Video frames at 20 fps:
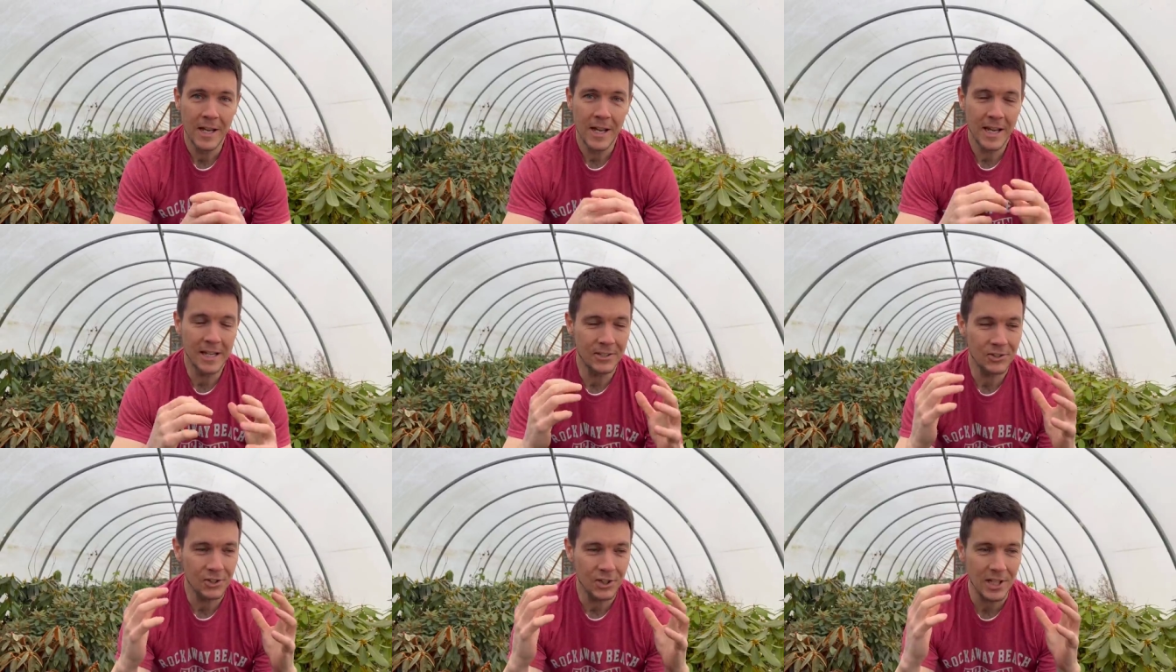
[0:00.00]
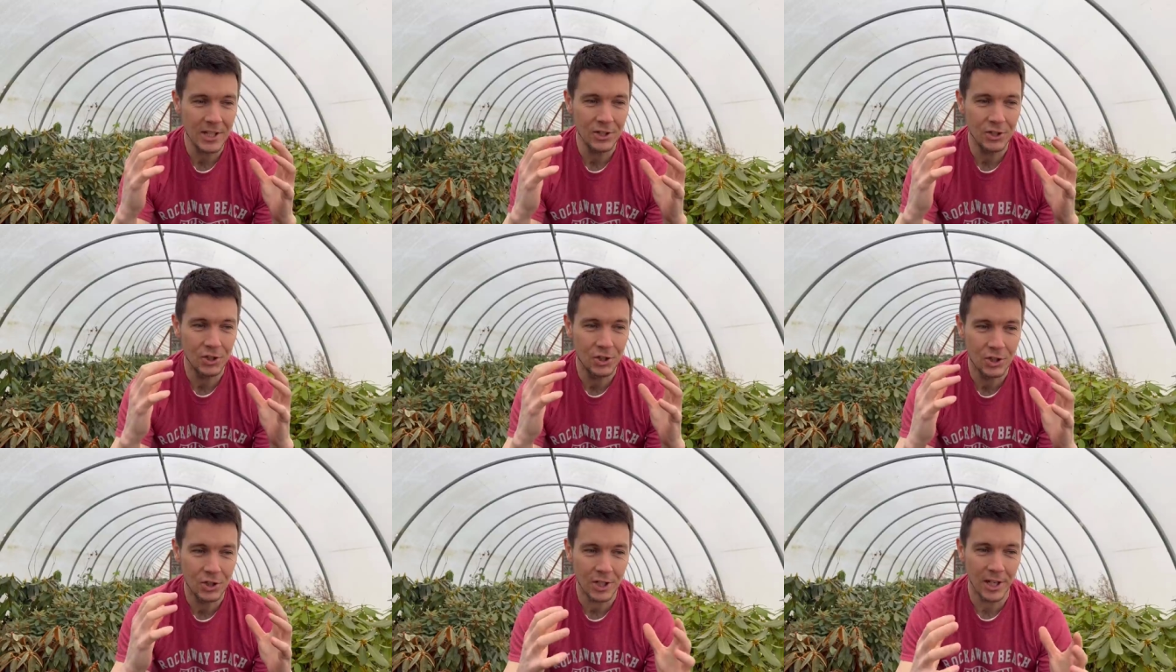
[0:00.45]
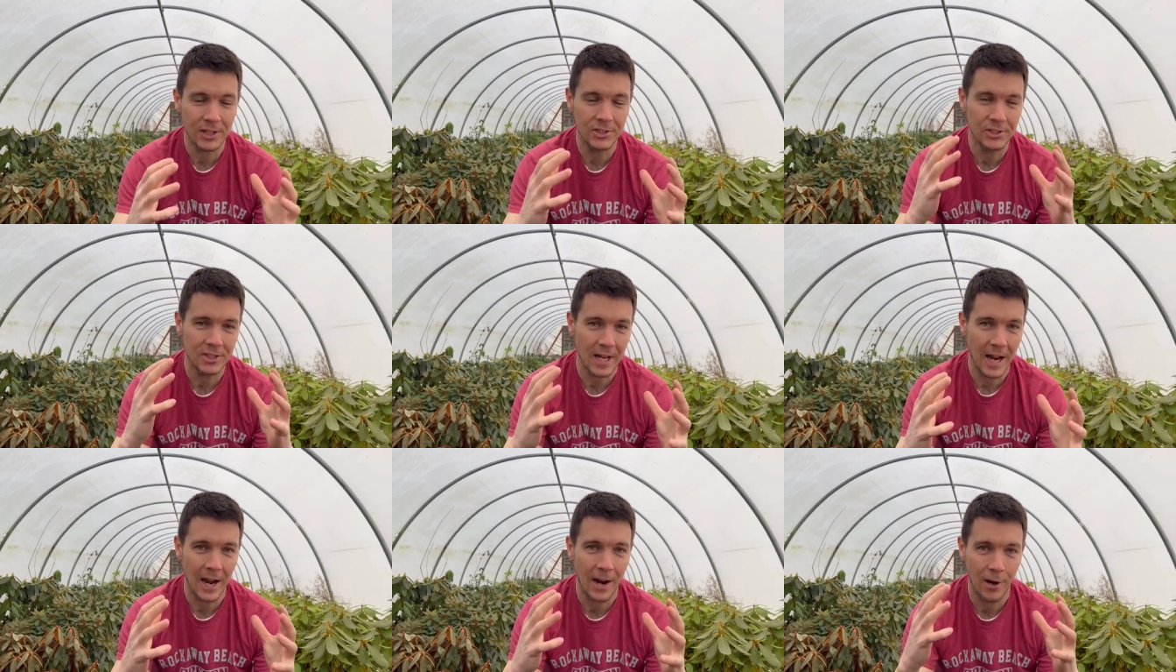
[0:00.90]
and see
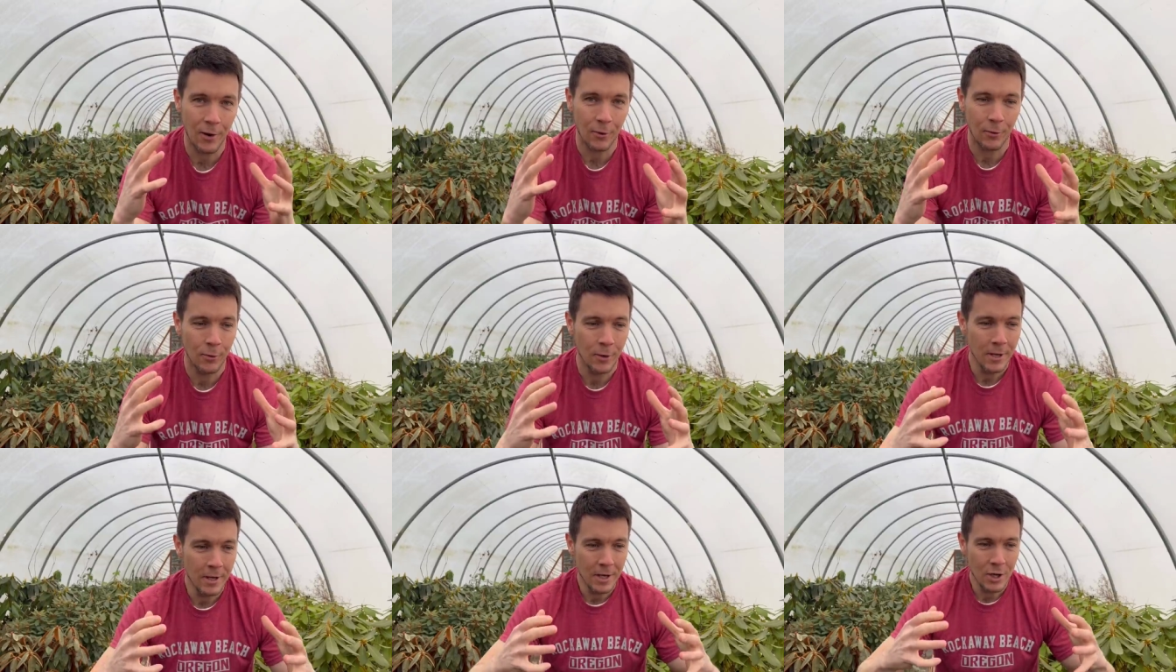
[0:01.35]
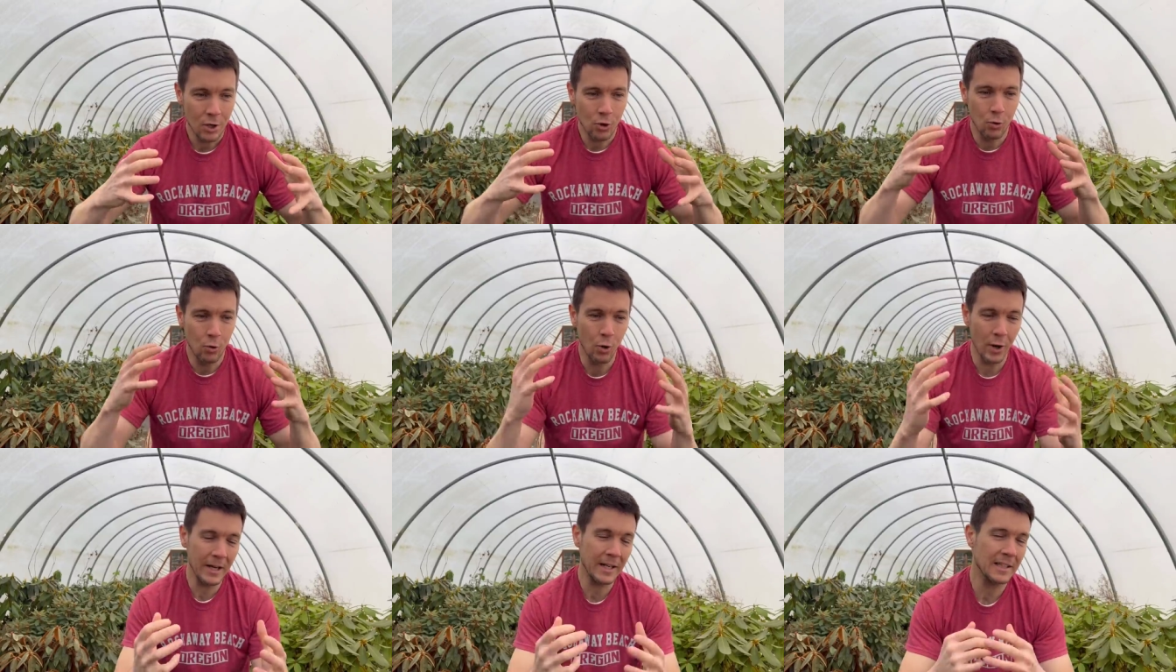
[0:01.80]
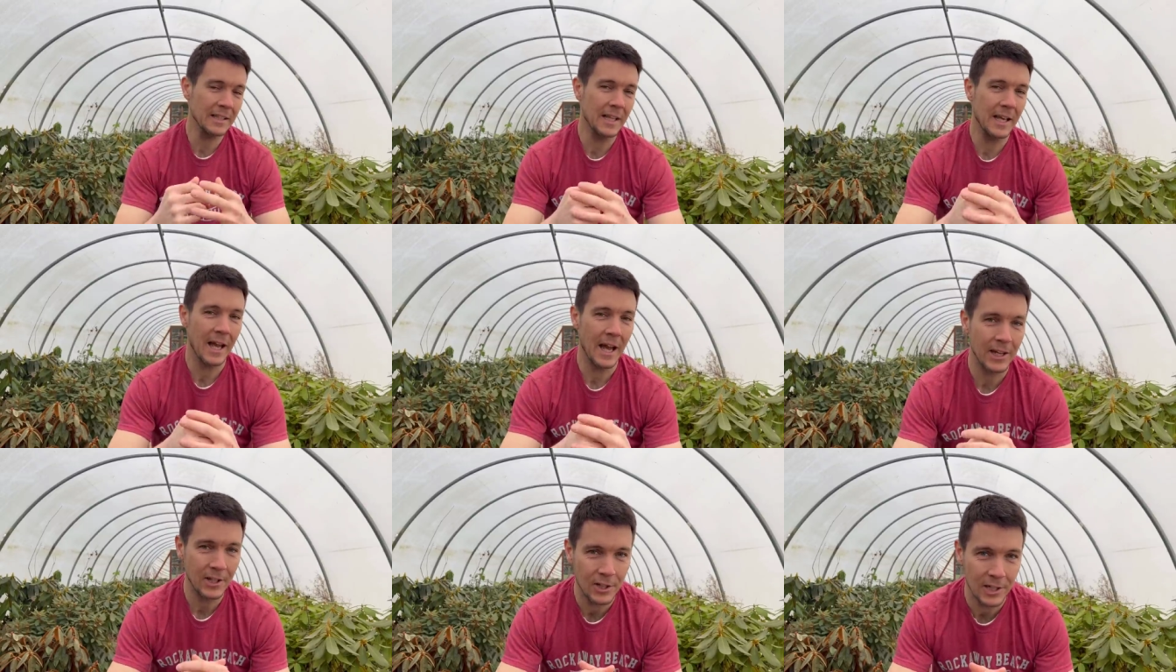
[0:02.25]
just how
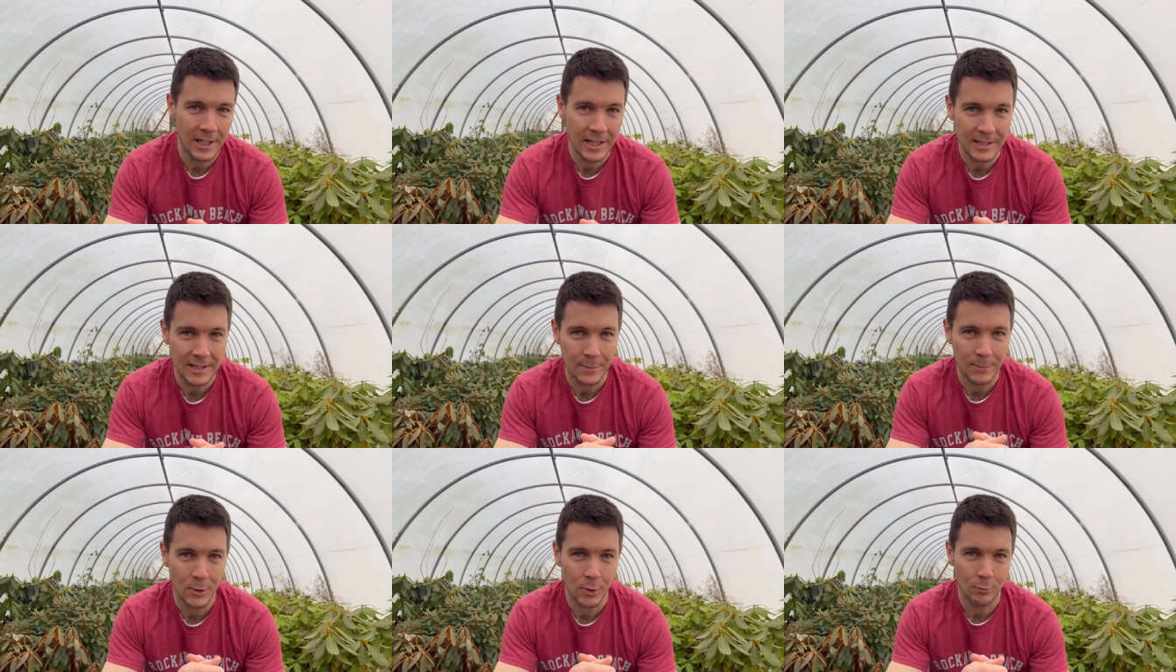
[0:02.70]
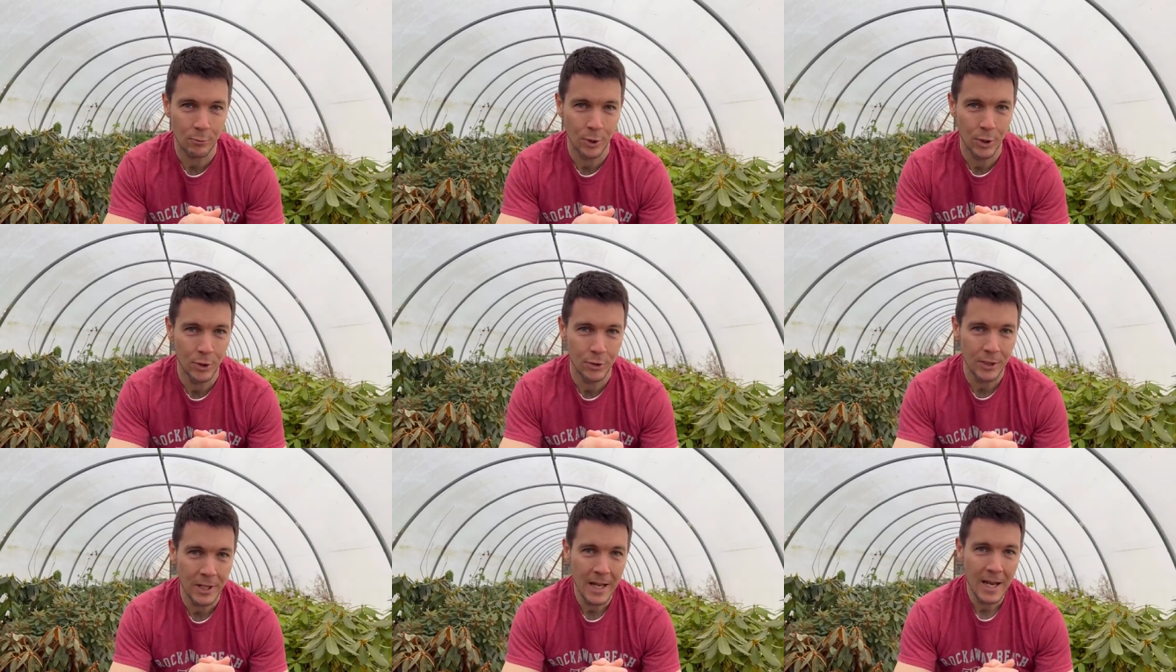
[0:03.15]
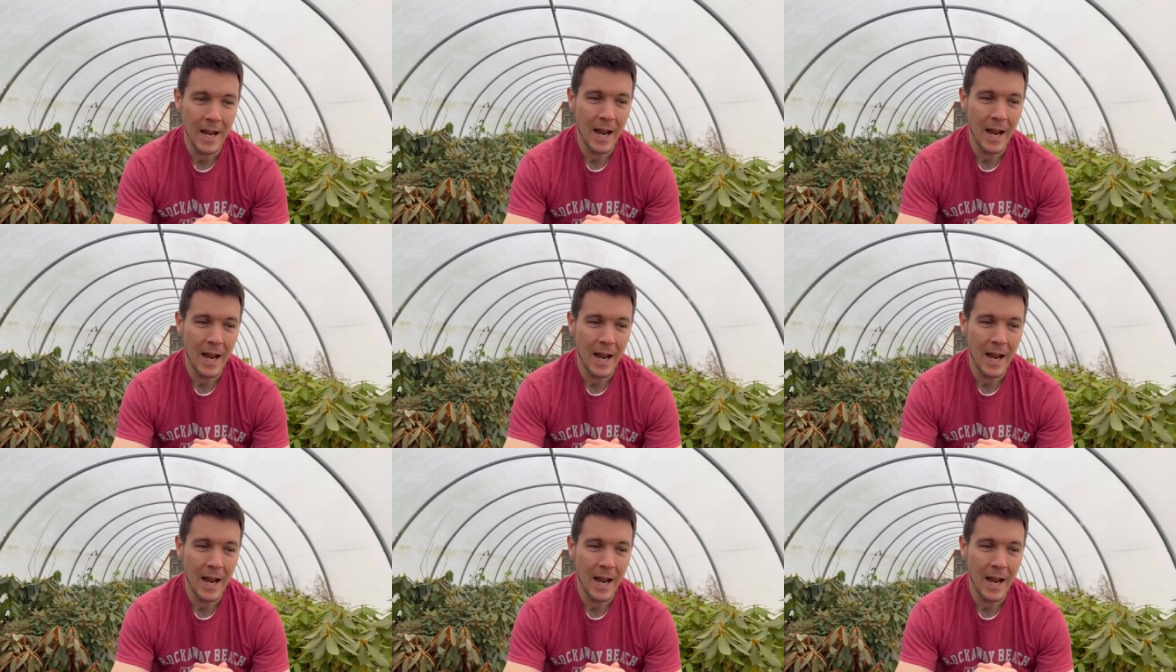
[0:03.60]
quickly I could get them to root,